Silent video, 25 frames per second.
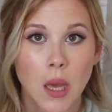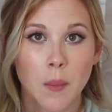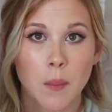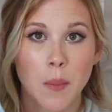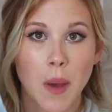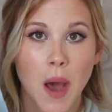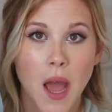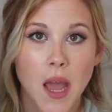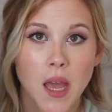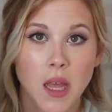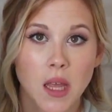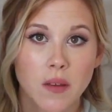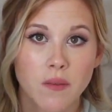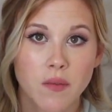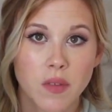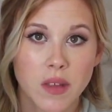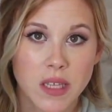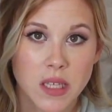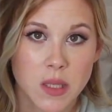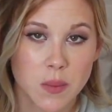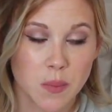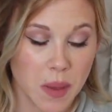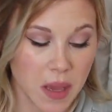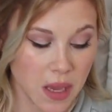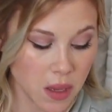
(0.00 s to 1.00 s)
pile of
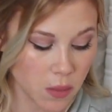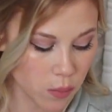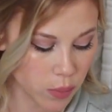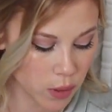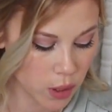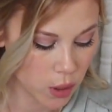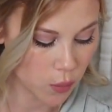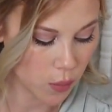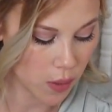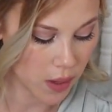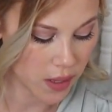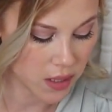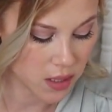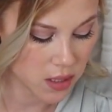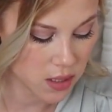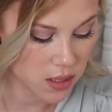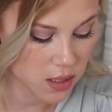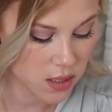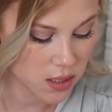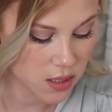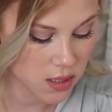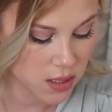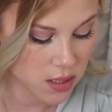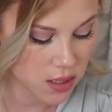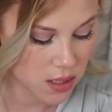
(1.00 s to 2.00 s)
these big blue
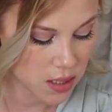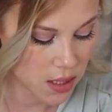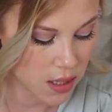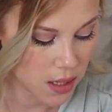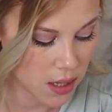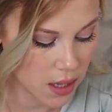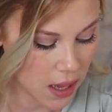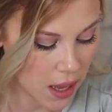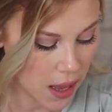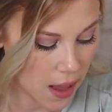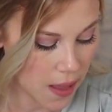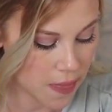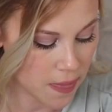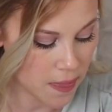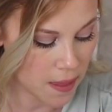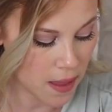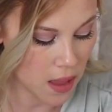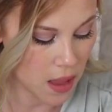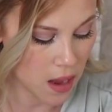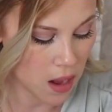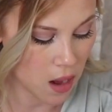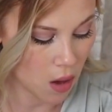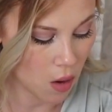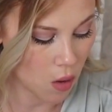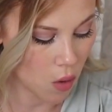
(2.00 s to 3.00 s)
ones, and
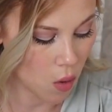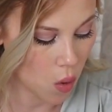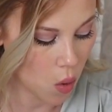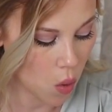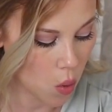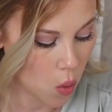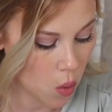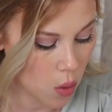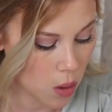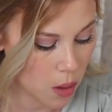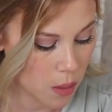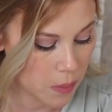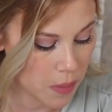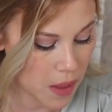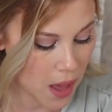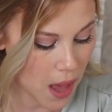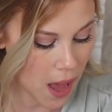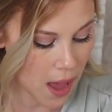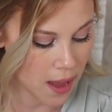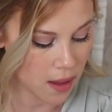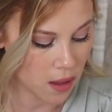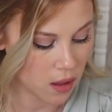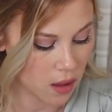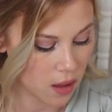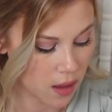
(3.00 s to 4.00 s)
then a whole
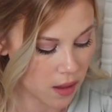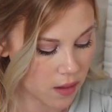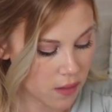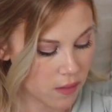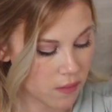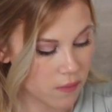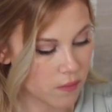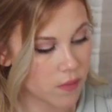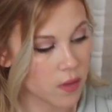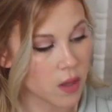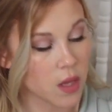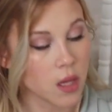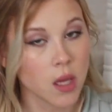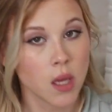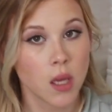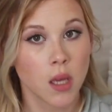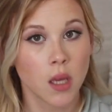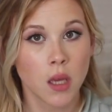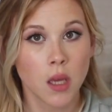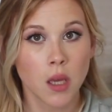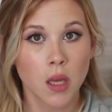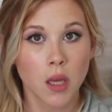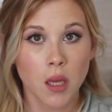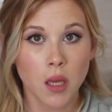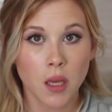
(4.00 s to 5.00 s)
pile of
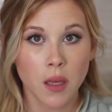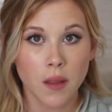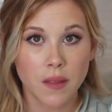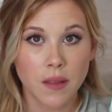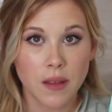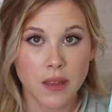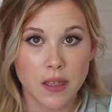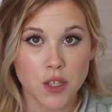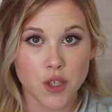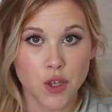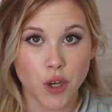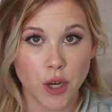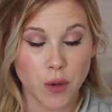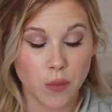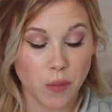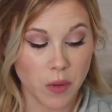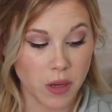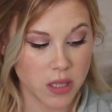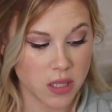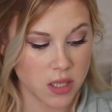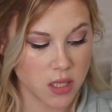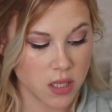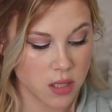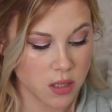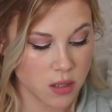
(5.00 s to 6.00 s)
these green ones.